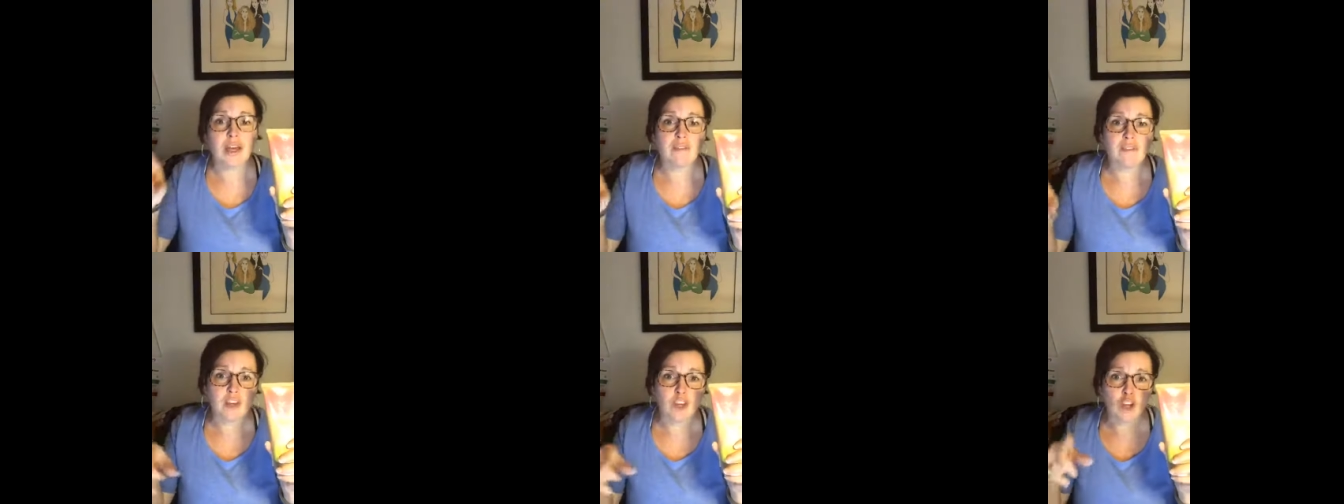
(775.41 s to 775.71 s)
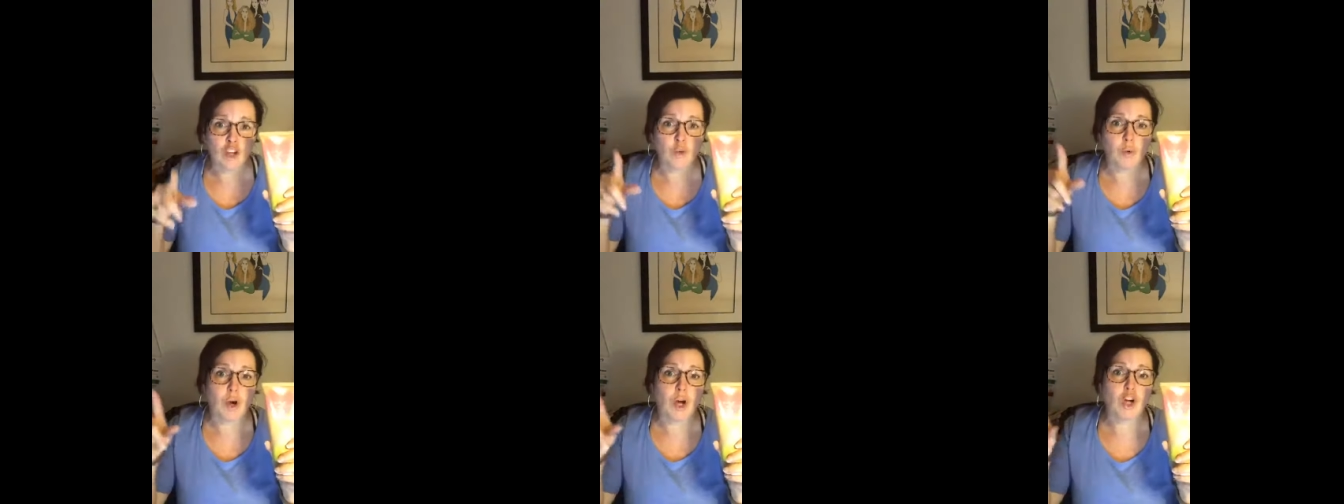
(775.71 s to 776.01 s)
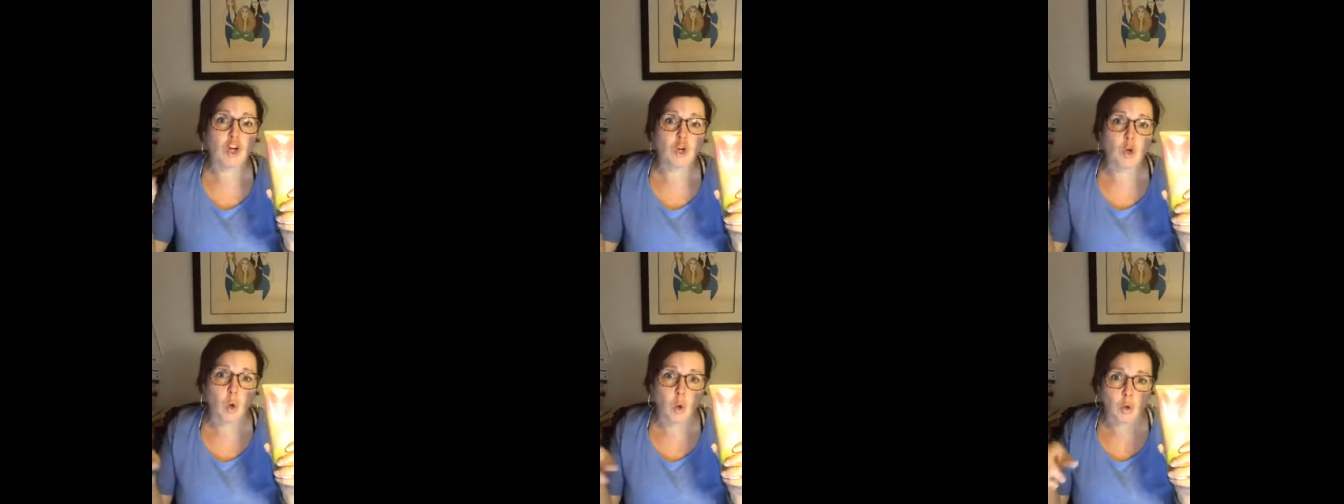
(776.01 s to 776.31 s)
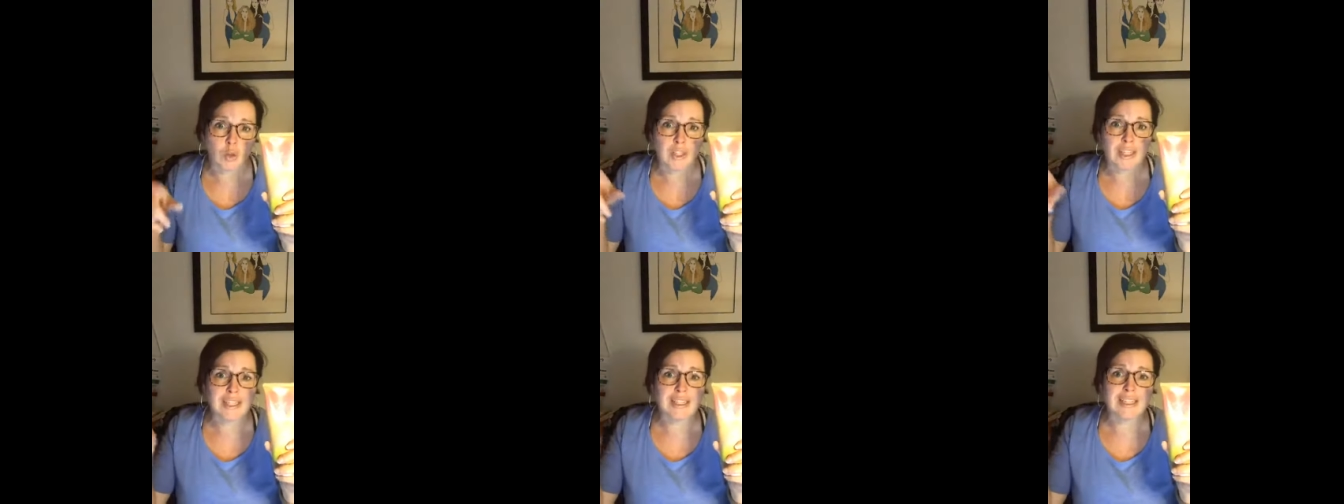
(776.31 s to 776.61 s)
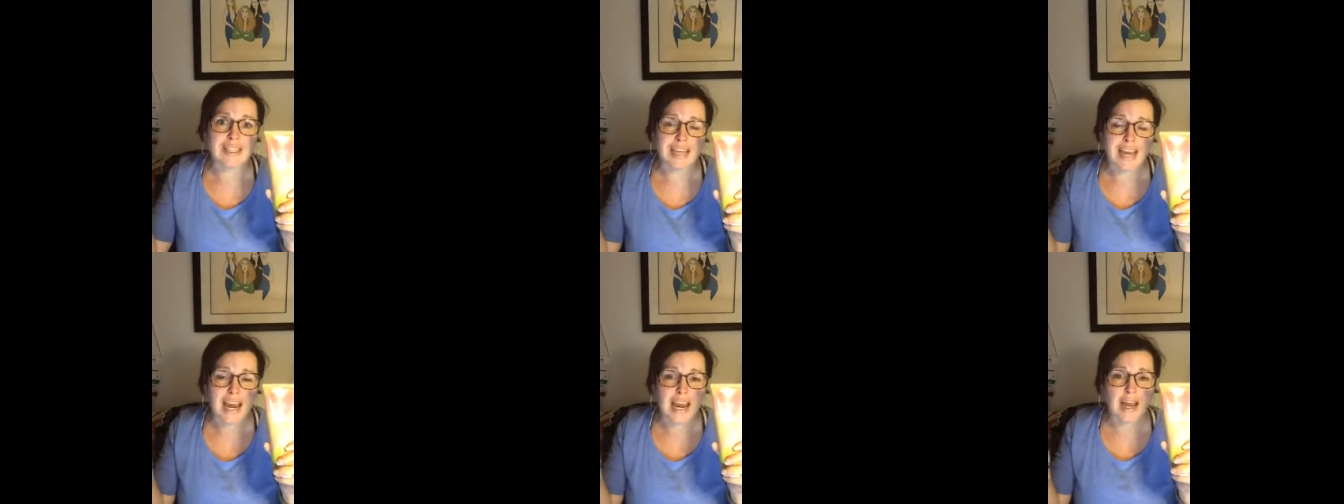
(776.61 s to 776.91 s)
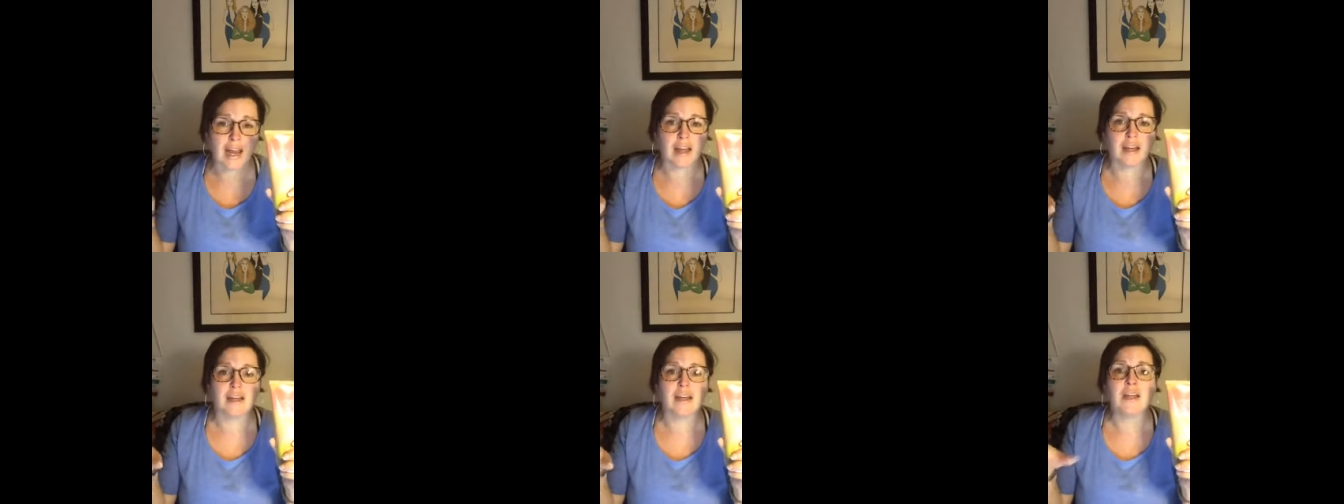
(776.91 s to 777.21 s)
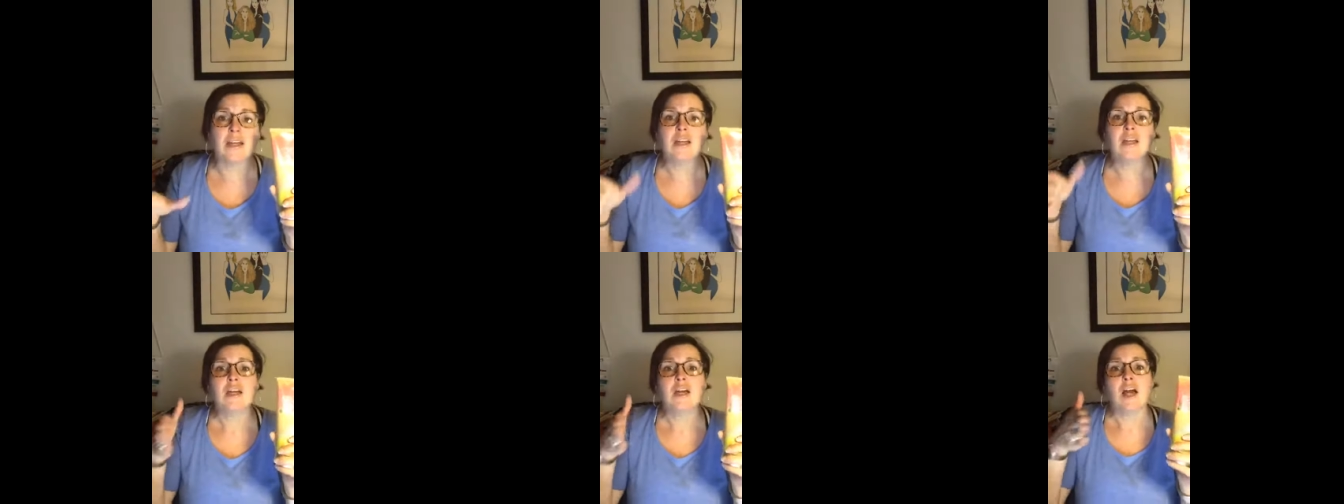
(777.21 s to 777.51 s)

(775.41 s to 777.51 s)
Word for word: giving you a golden tan